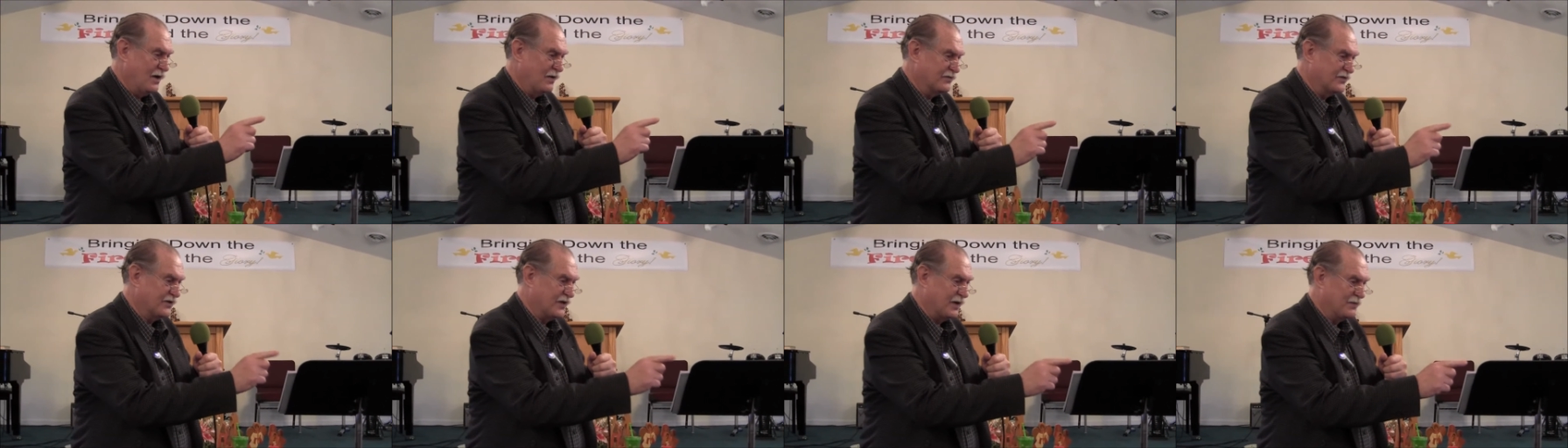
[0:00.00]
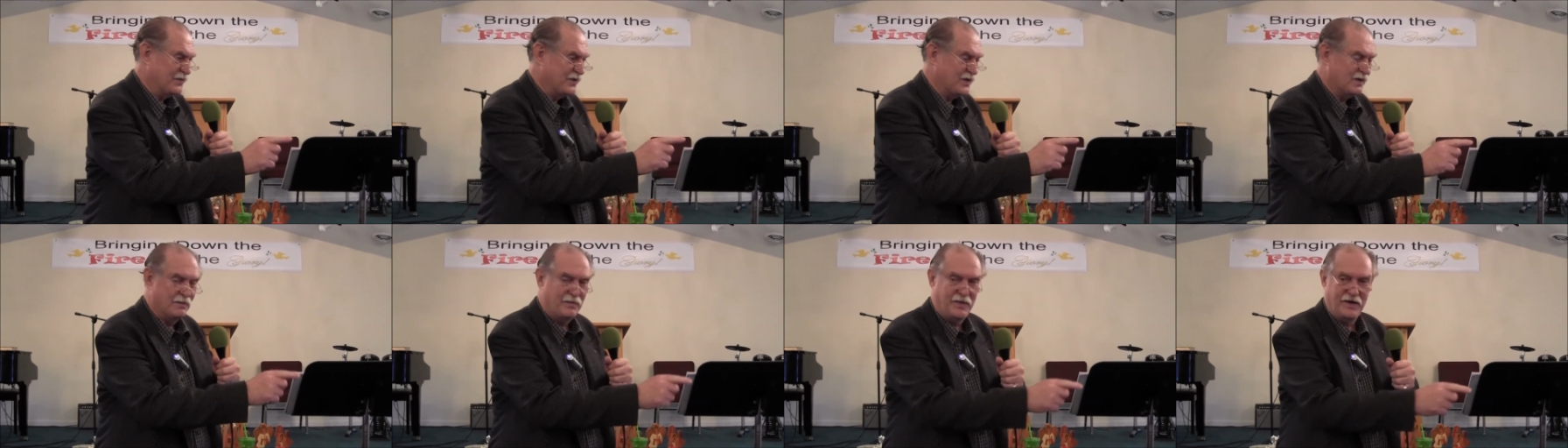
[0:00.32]

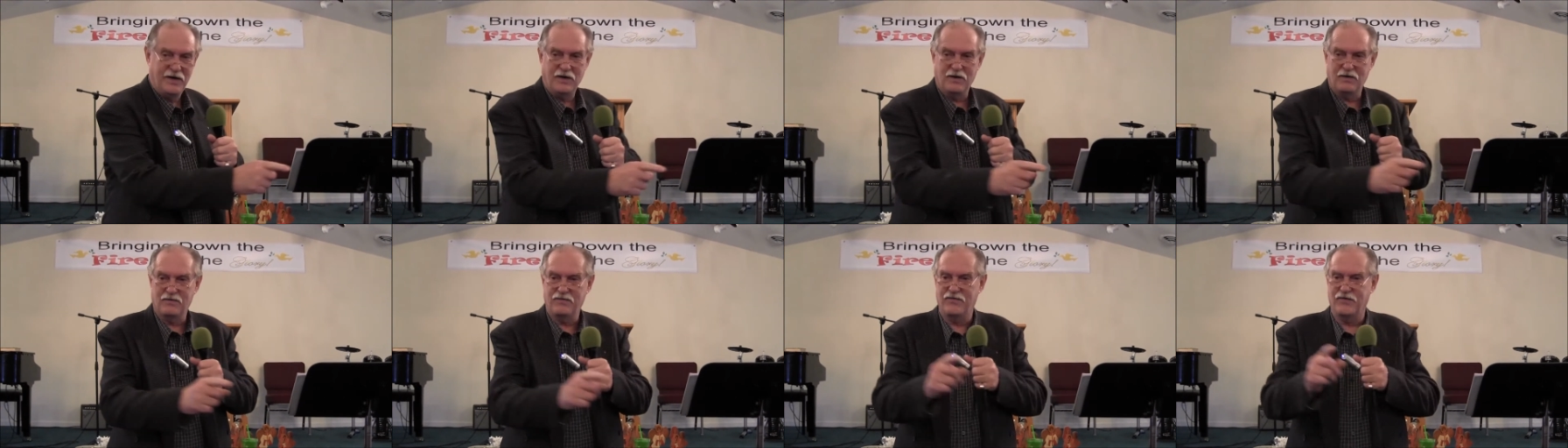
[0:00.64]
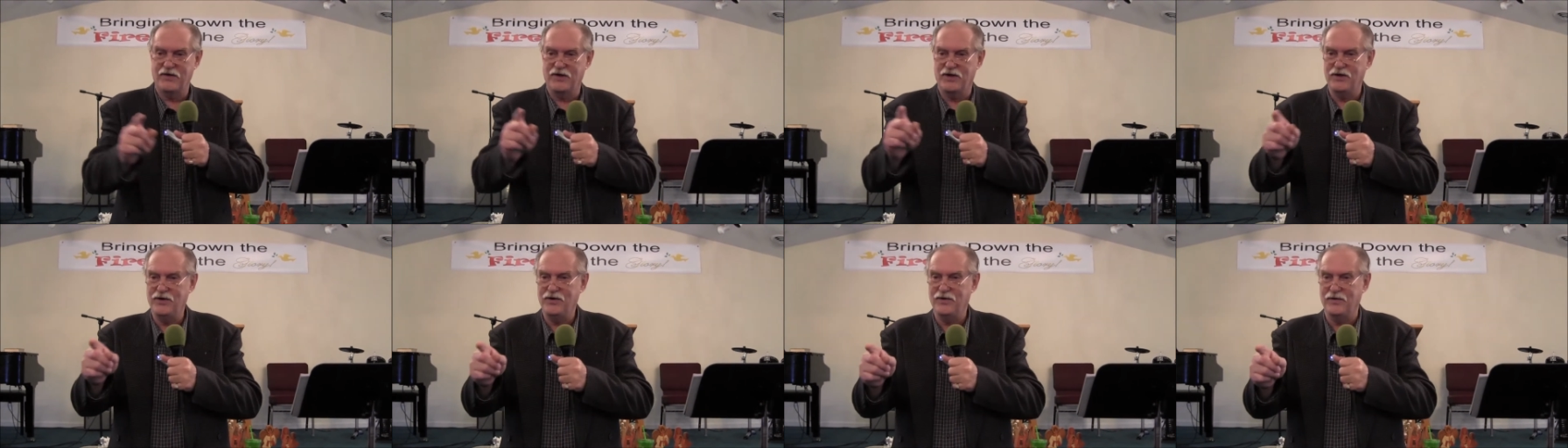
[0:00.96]
something bigger
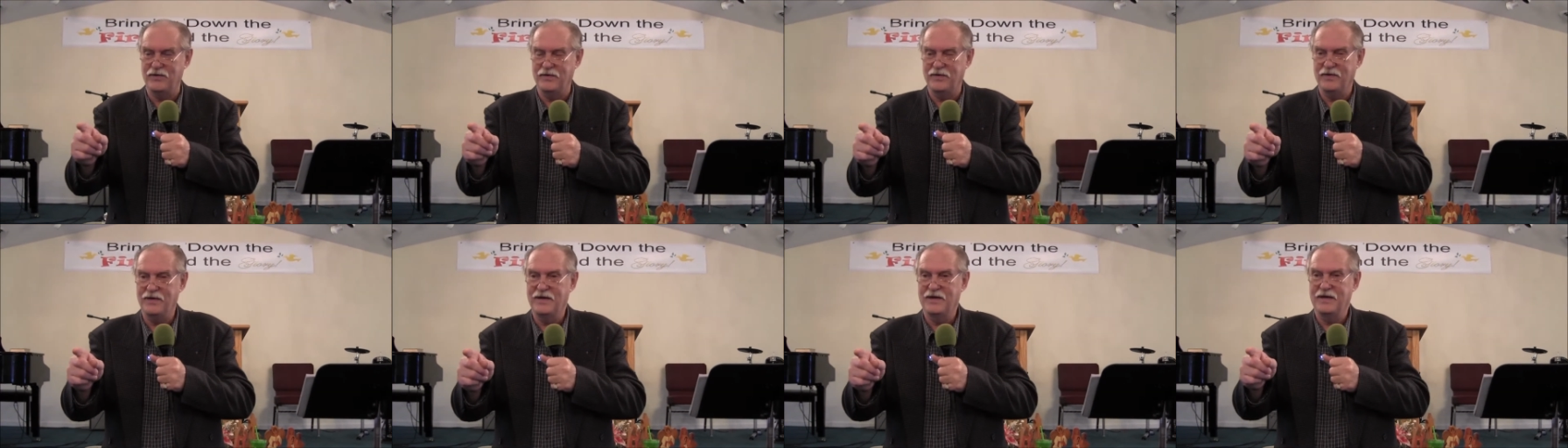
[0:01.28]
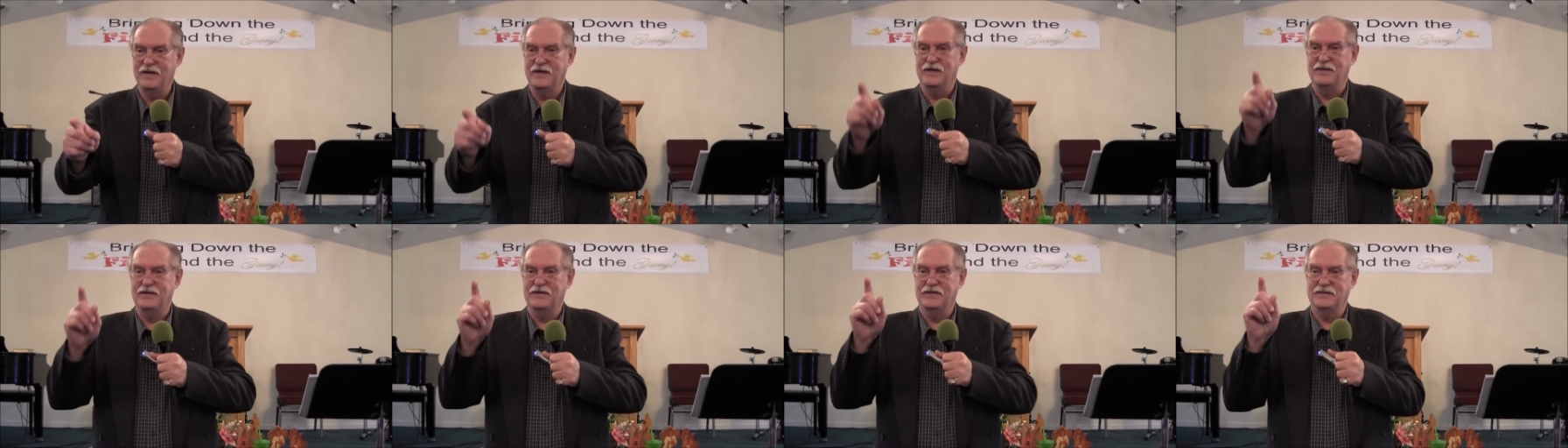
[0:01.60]
for you
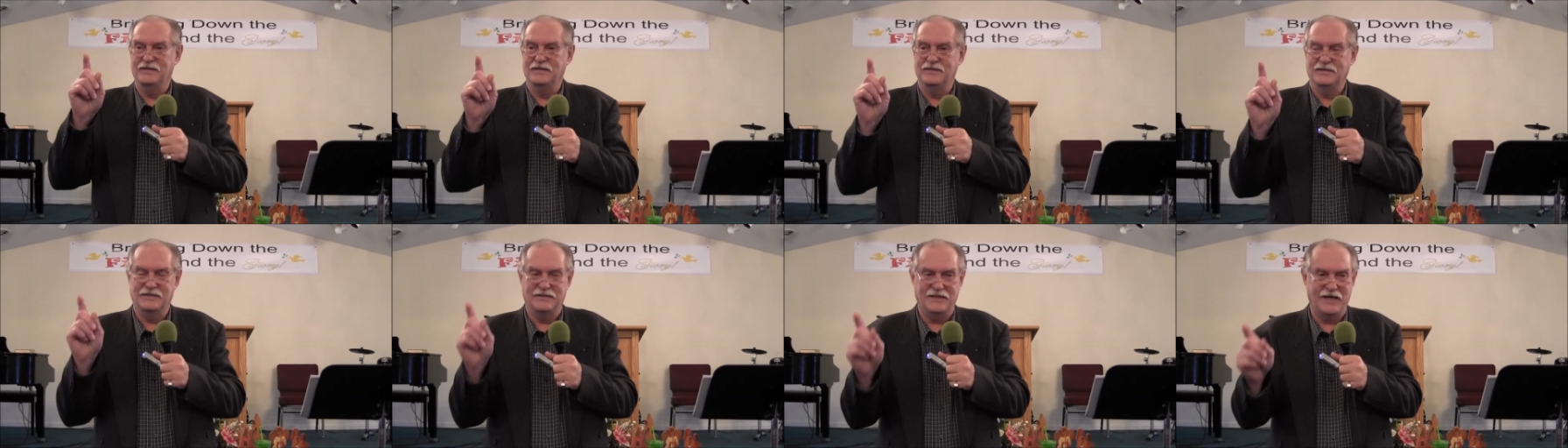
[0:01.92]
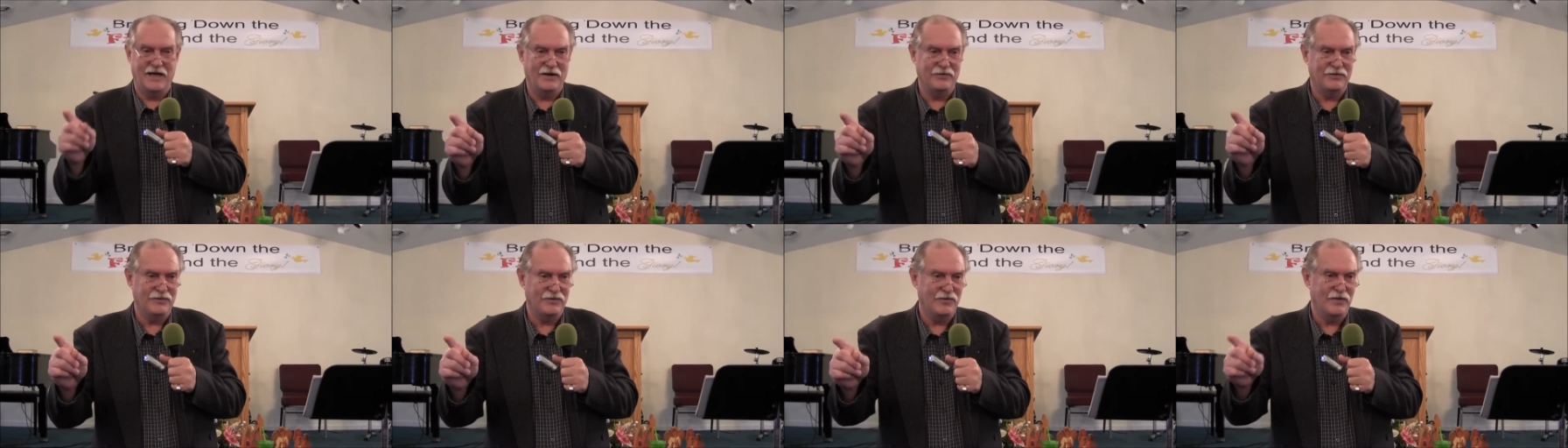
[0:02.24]

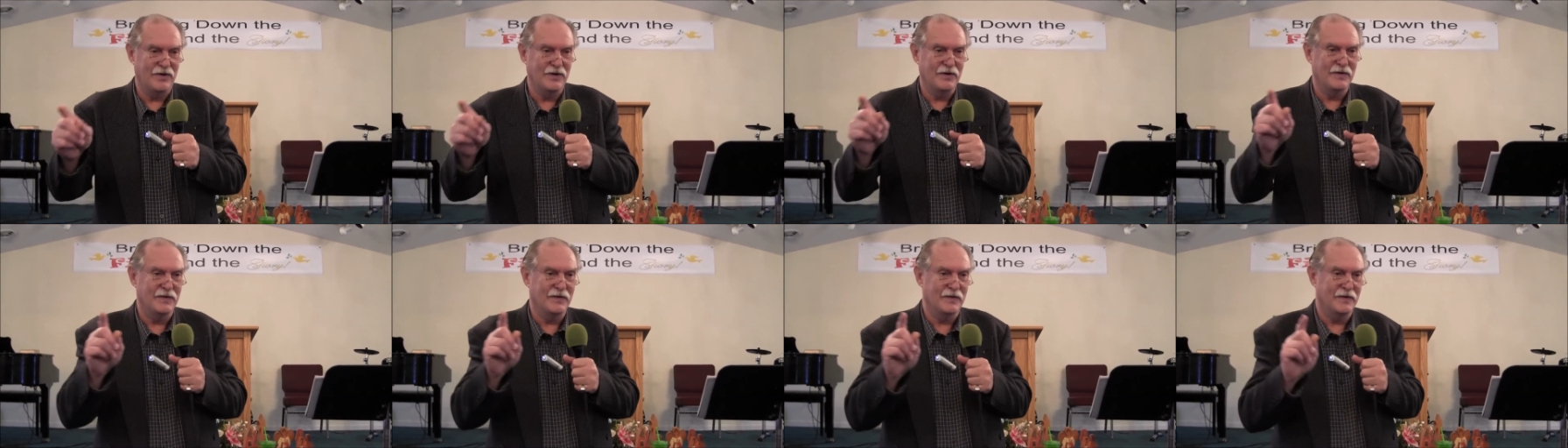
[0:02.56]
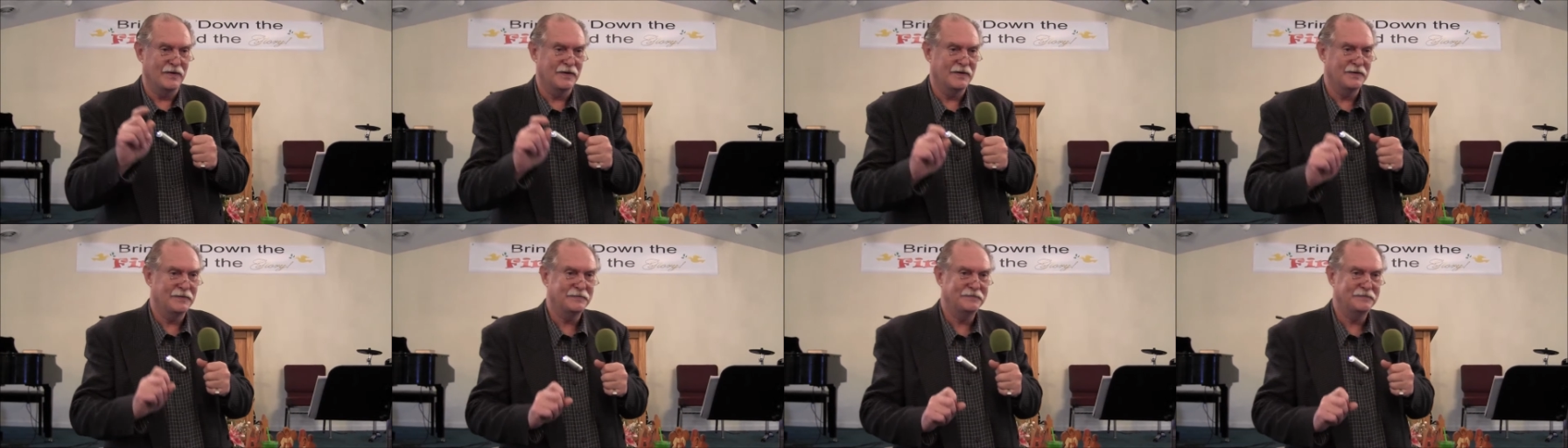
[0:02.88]
down the road.